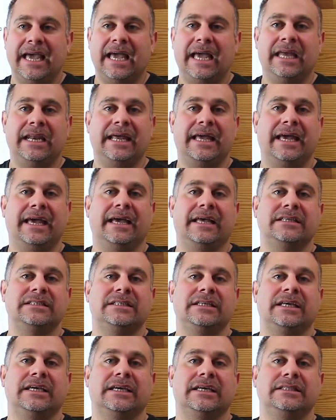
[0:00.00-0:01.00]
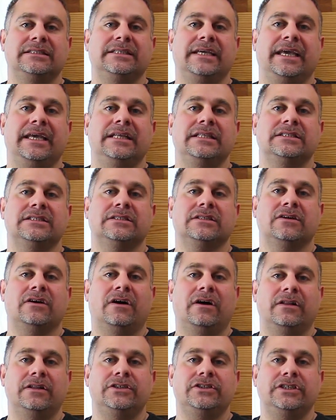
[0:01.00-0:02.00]
and it contains
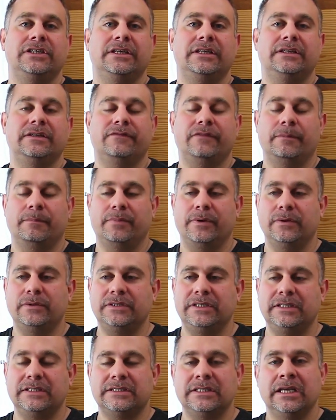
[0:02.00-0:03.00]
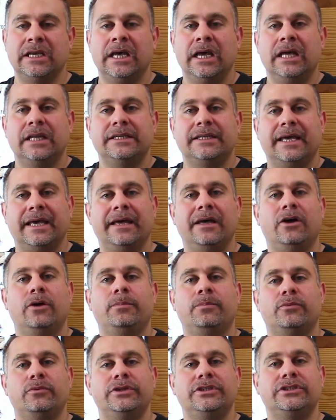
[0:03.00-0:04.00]
collagen and different proteins to
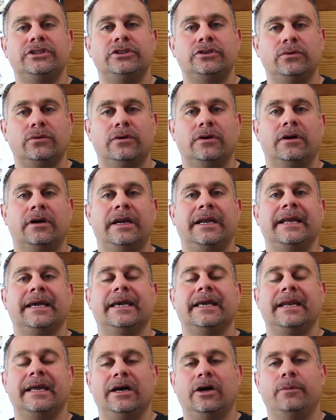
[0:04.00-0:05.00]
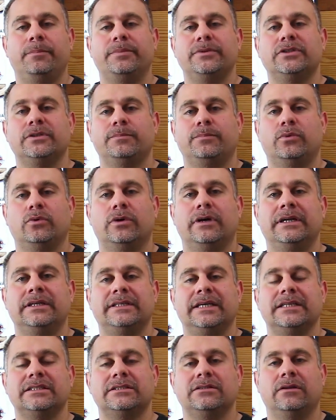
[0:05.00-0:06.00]
help restore, and it can help support
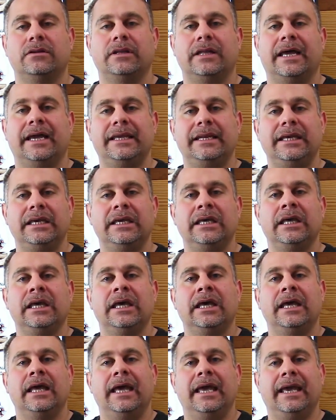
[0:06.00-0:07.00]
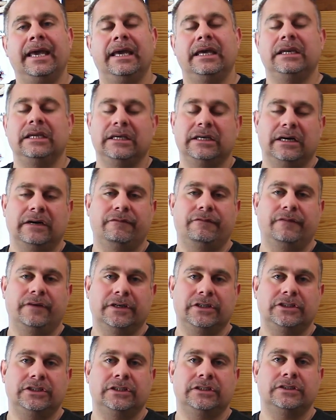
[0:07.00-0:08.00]
intestinal lining and gut
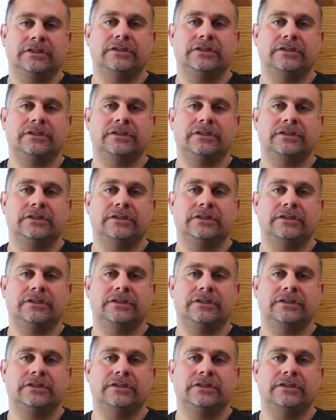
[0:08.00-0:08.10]
function.